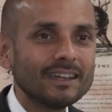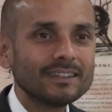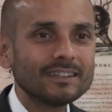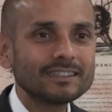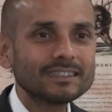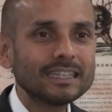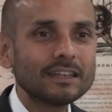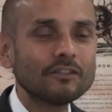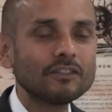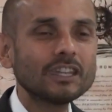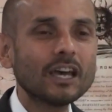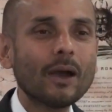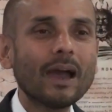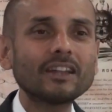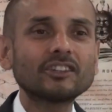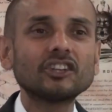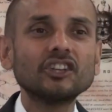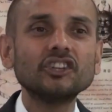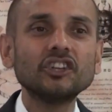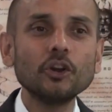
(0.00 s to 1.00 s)
doesn't even know how
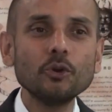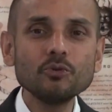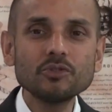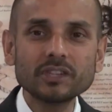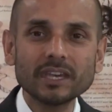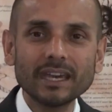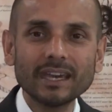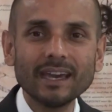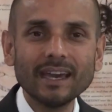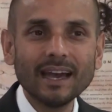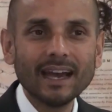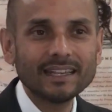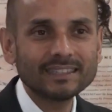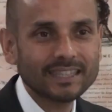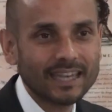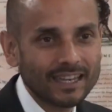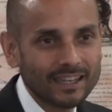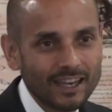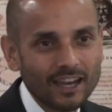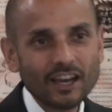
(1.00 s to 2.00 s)
to use it, and
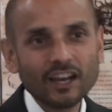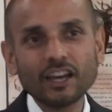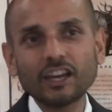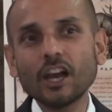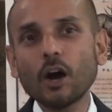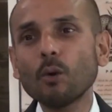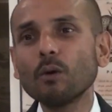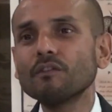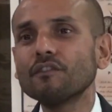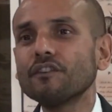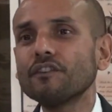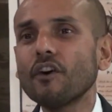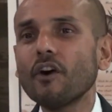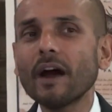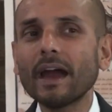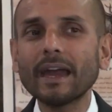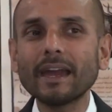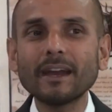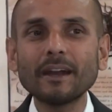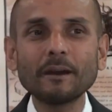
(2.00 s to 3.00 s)
say, go and
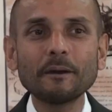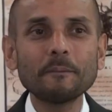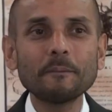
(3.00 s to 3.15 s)
fight.